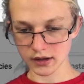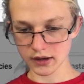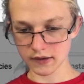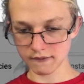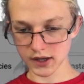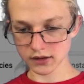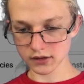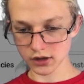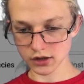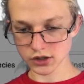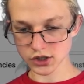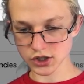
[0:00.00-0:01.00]

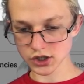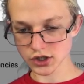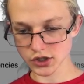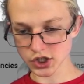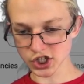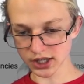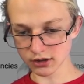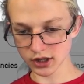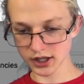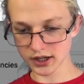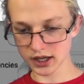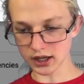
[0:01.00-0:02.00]
event.channel
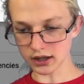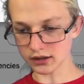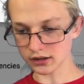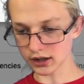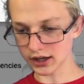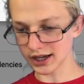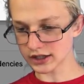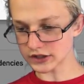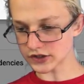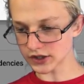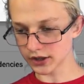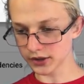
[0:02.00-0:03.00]
ID, like
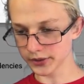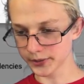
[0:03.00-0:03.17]
so.